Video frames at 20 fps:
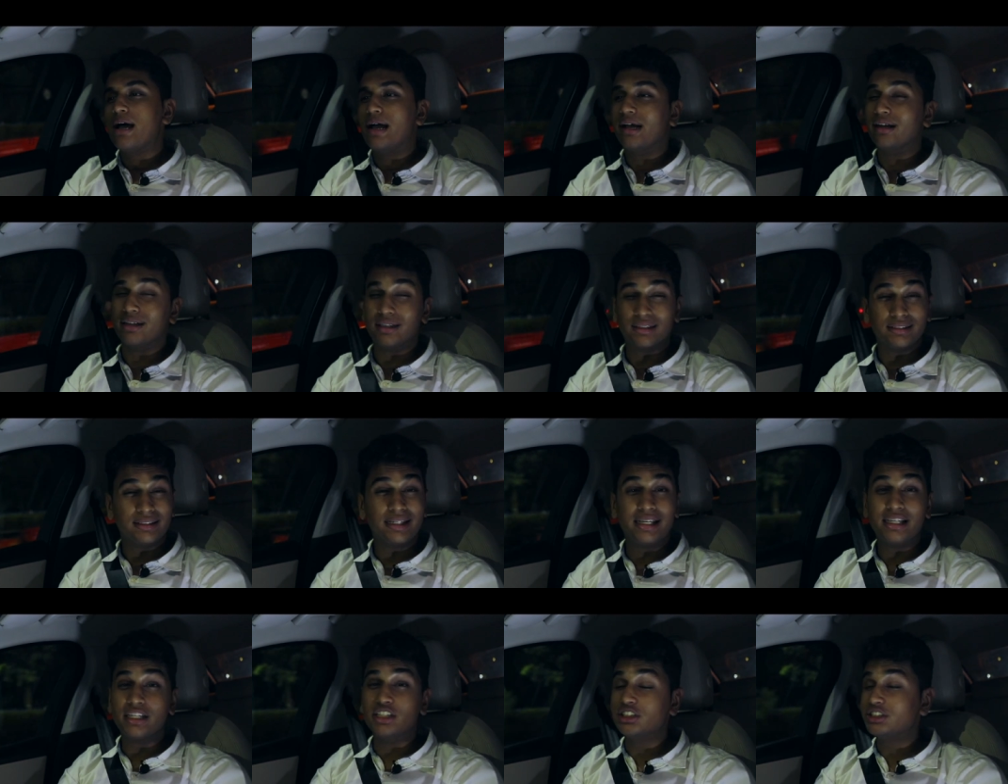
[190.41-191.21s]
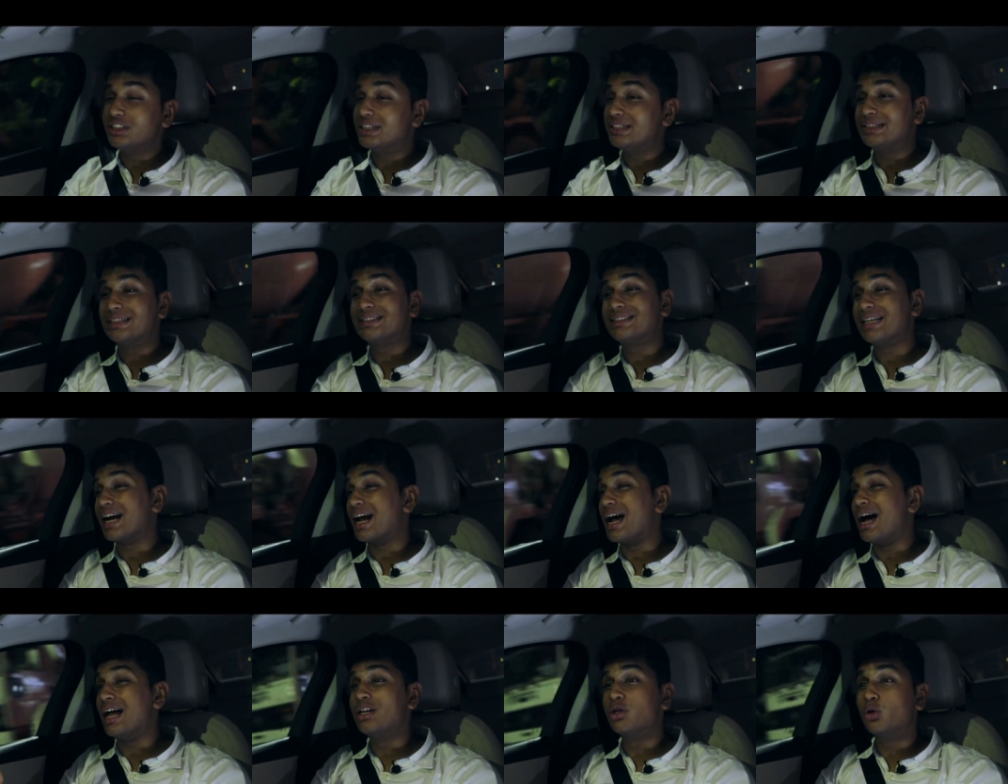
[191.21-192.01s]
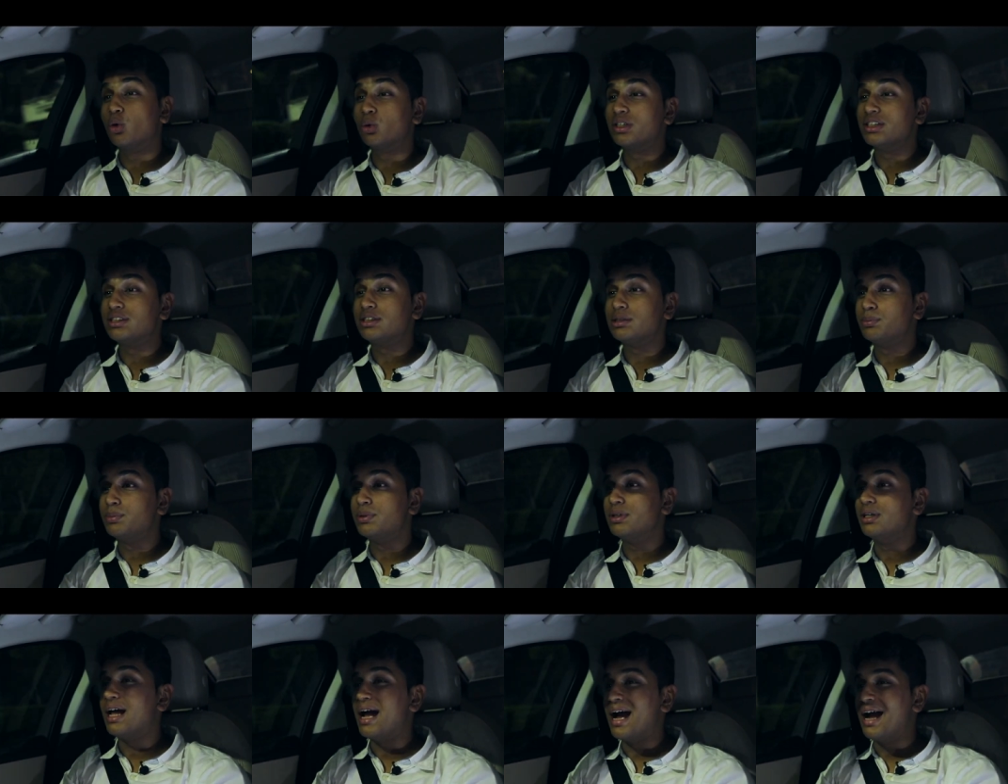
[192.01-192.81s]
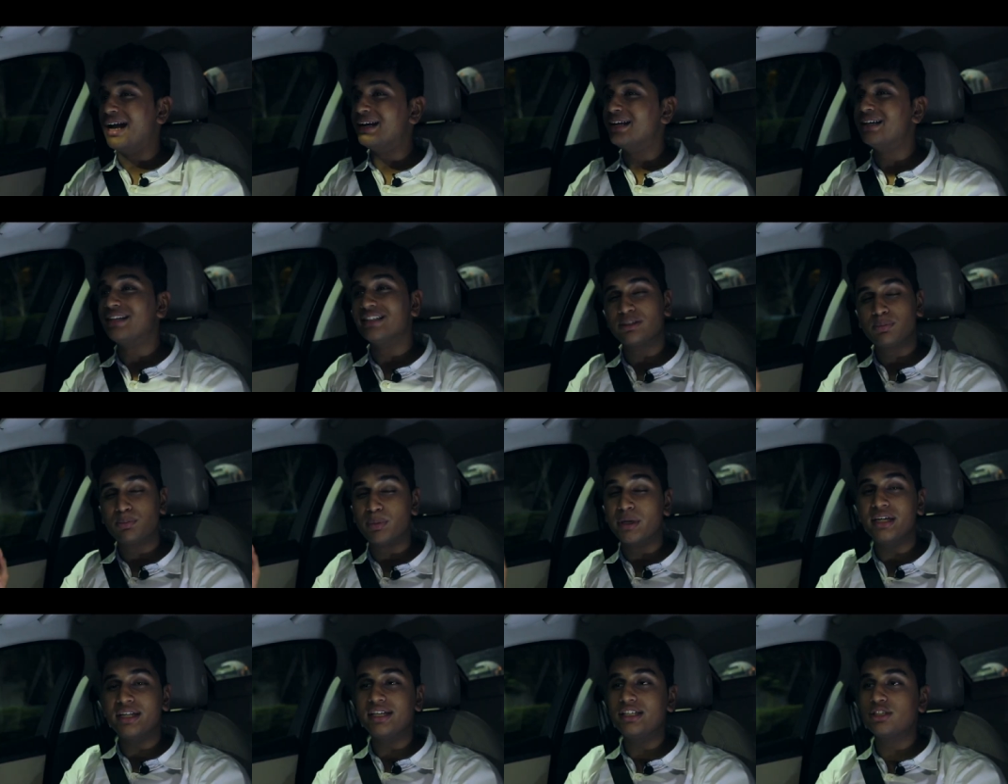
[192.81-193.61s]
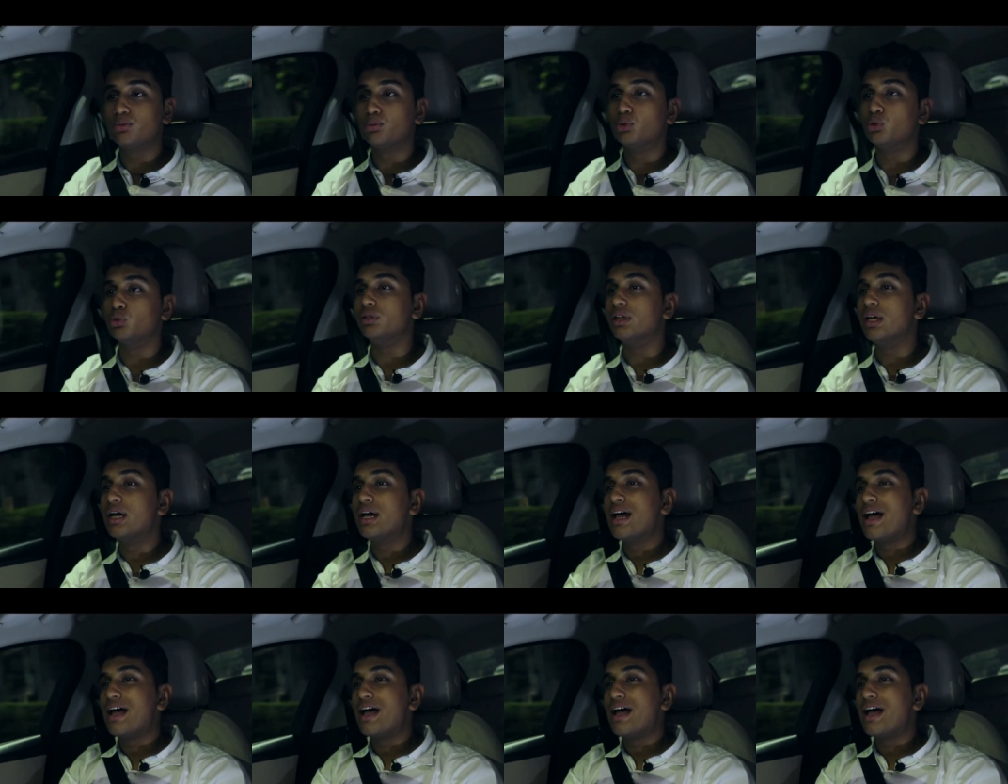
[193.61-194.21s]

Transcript: Uh, the gear changes are unnoticeable and it is pretty smooth.